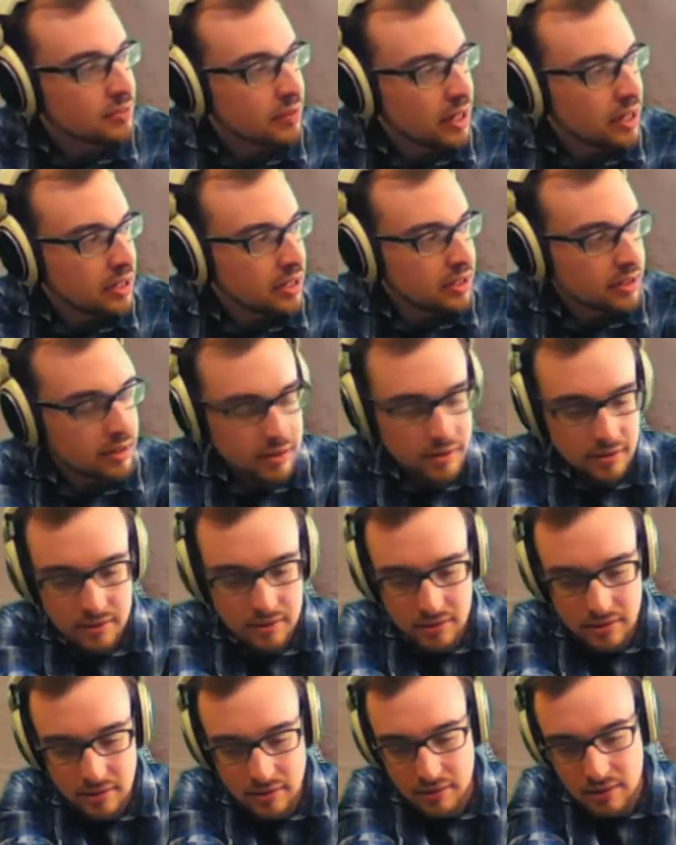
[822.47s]
right here.
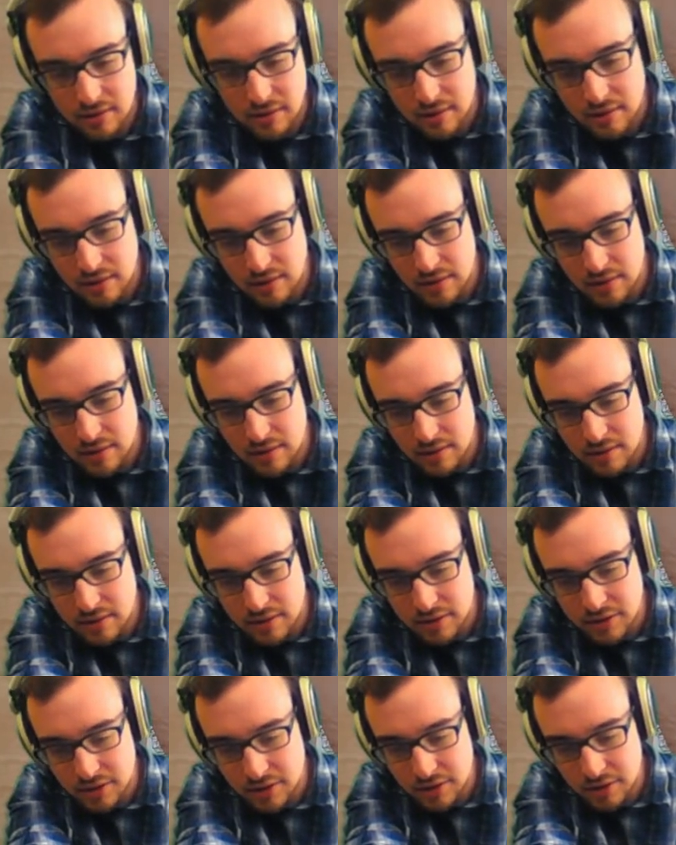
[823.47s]

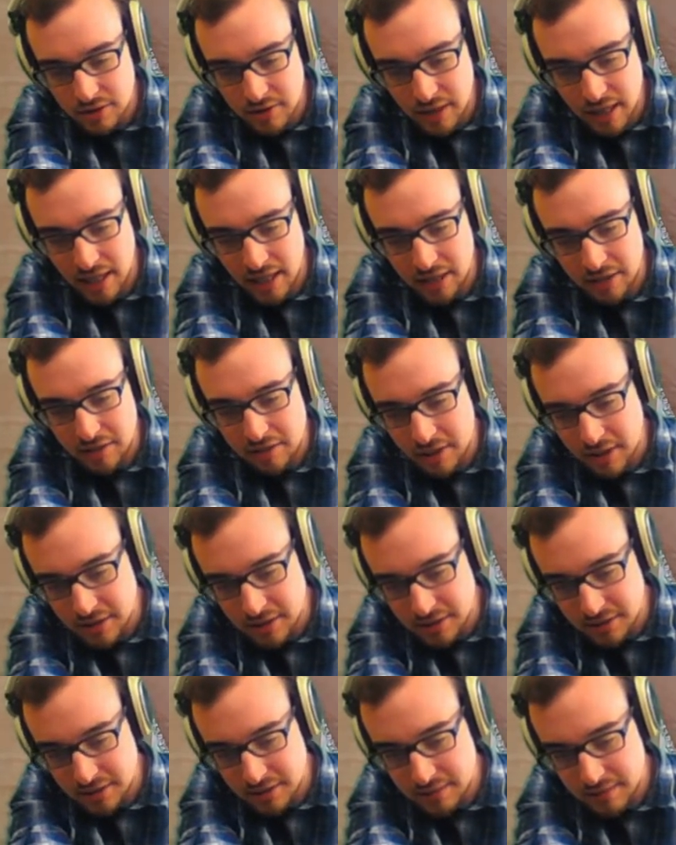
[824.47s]
So to do that, I do
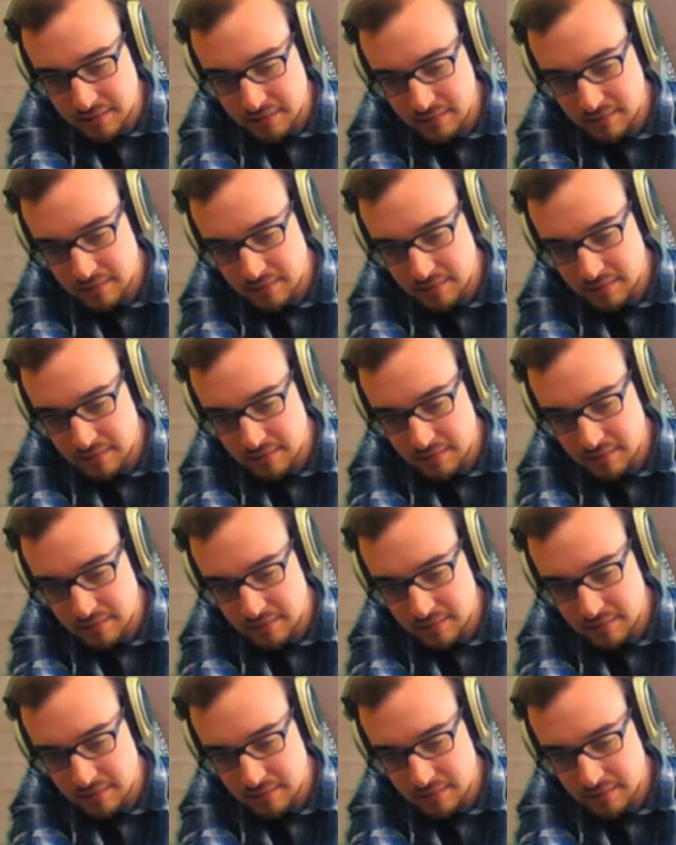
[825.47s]
this.